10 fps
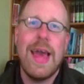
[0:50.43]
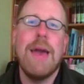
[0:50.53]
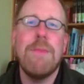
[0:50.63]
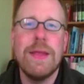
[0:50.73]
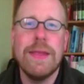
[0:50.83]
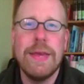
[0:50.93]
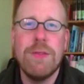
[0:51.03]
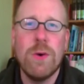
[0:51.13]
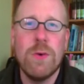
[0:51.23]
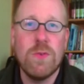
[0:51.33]

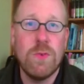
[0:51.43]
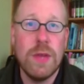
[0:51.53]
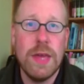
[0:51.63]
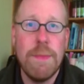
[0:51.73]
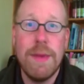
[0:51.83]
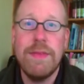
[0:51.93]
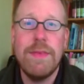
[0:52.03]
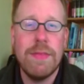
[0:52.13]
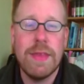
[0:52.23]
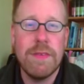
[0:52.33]
emulate those really
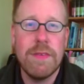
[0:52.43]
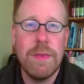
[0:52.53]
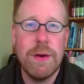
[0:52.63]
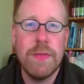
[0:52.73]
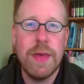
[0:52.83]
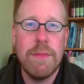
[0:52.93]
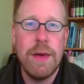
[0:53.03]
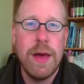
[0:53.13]
amazing things about them.